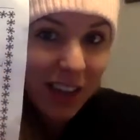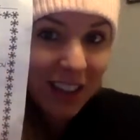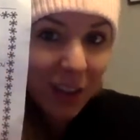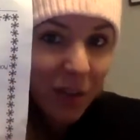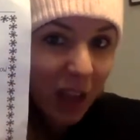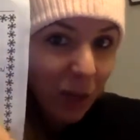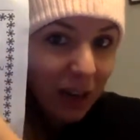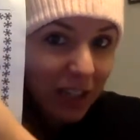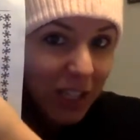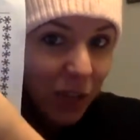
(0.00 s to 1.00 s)
I love that one
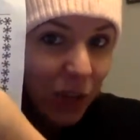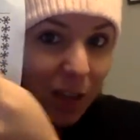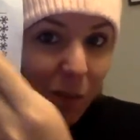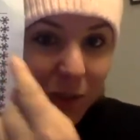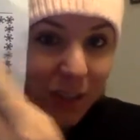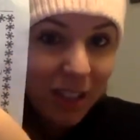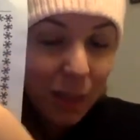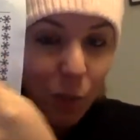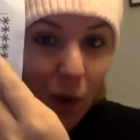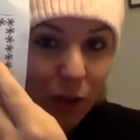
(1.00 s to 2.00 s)
because they've got the multi-step
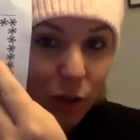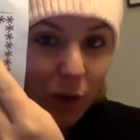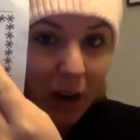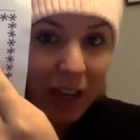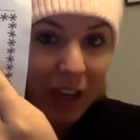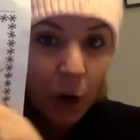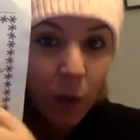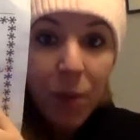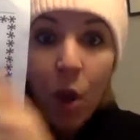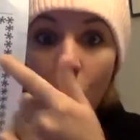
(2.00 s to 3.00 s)
directions right here,
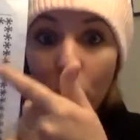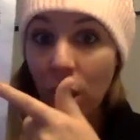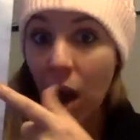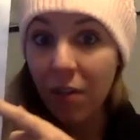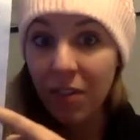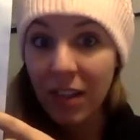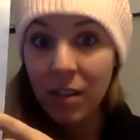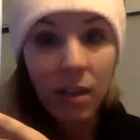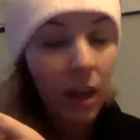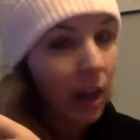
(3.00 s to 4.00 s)
which on
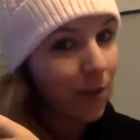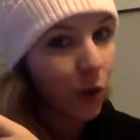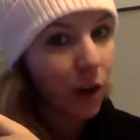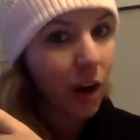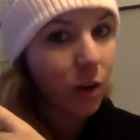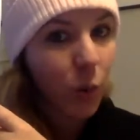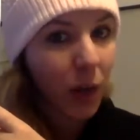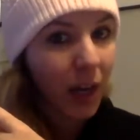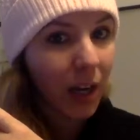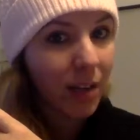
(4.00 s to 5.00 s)
these, if your kiddo is
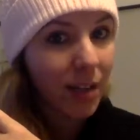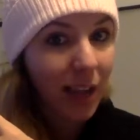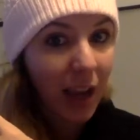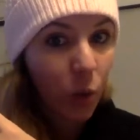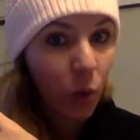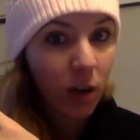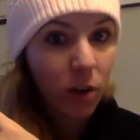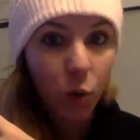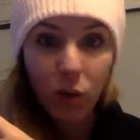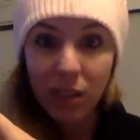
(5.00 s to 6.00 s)
working on sight words
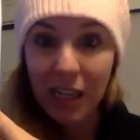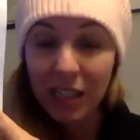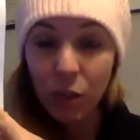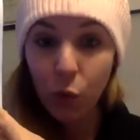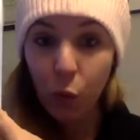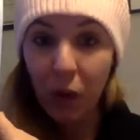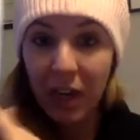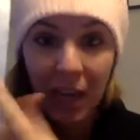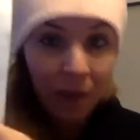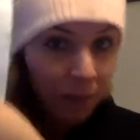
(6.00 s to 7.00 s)
or sentence
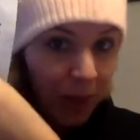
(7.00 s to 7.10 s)
reading,